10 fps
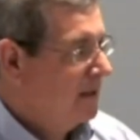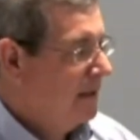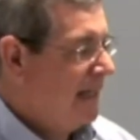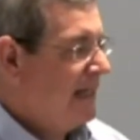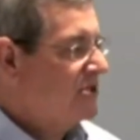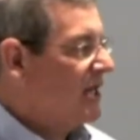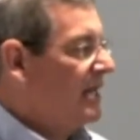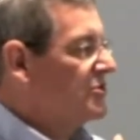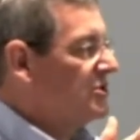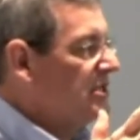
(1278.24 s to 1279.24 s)
And he
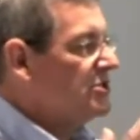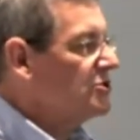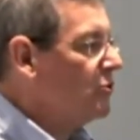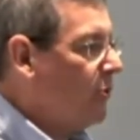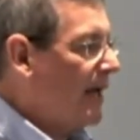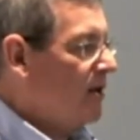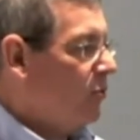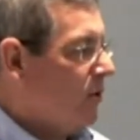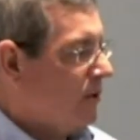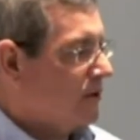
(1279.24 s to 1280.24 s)
says, This is the way it
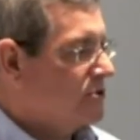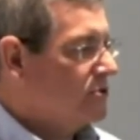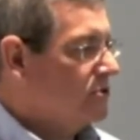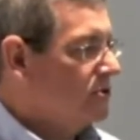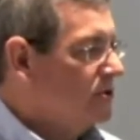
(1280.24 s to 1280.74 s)
works.